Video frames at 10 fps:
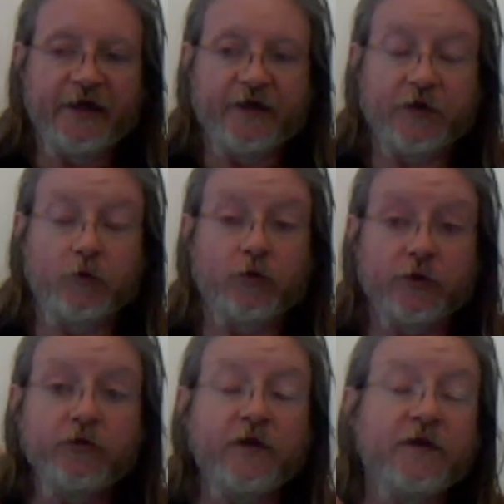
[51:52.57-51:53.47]
So,
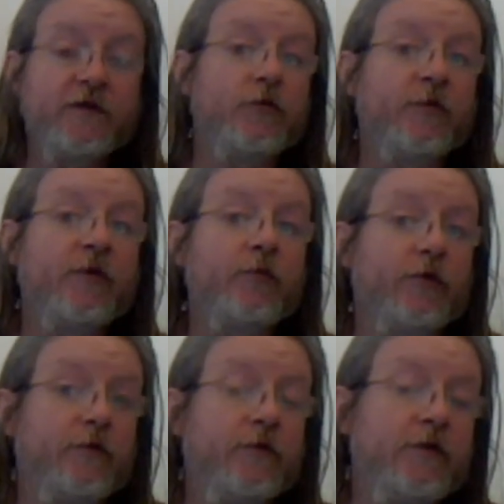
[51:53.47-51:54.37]
two things to
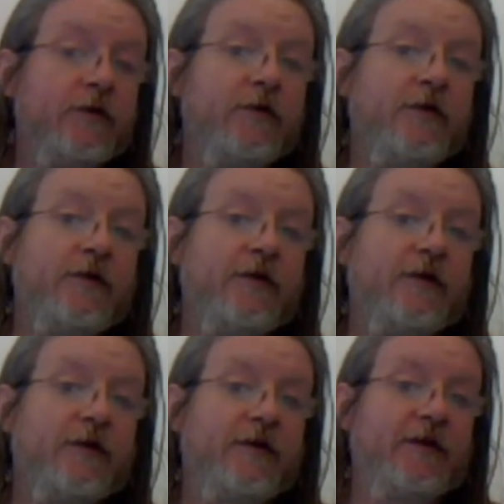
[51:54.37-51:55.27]
remember.
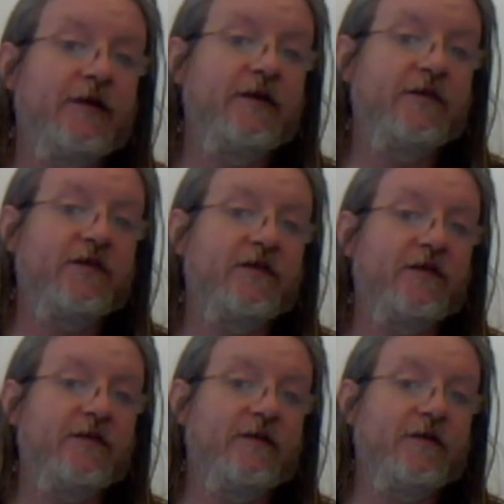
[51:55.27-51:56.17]

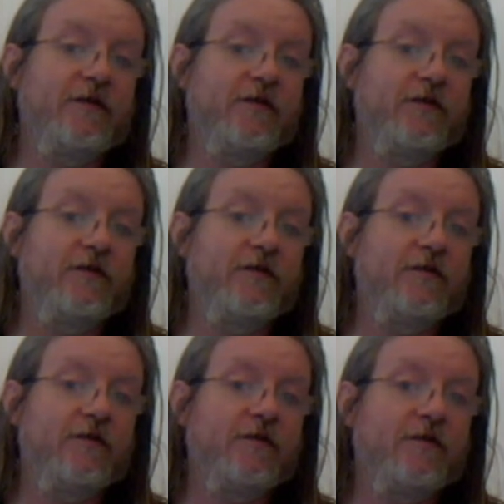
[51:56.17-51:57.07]
It's that
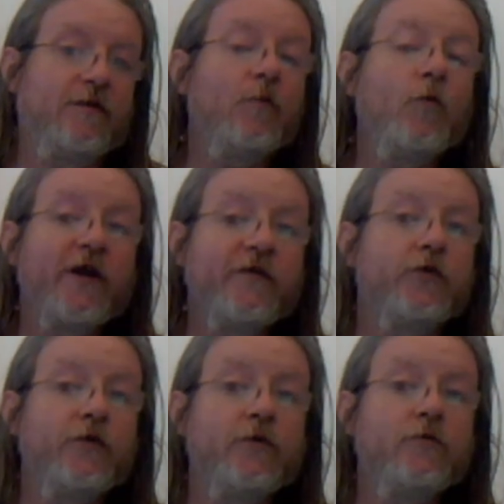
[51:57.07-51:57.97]

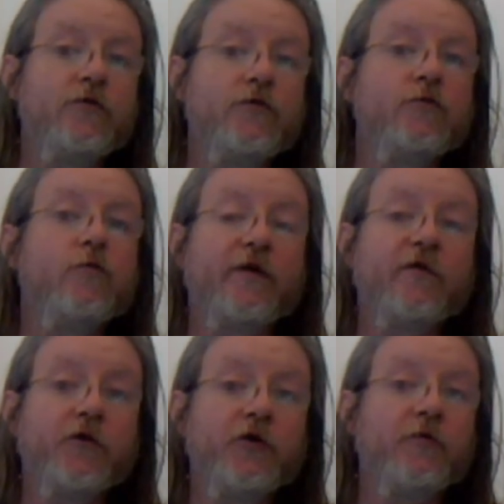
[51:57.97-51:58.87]
whatever you do,
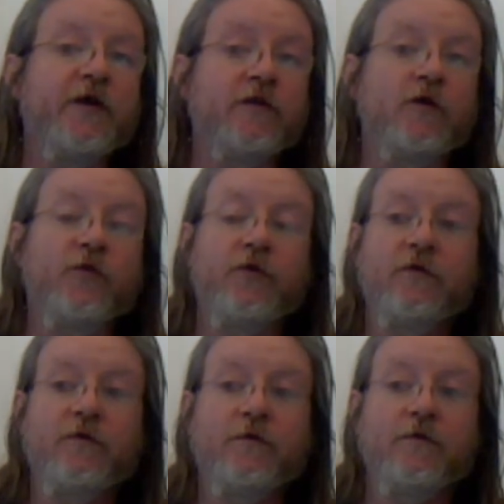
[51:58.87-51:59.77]
wherever you end up,
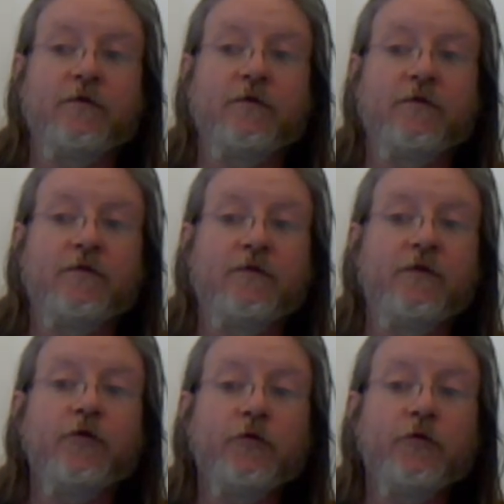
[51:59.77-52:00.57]
you're a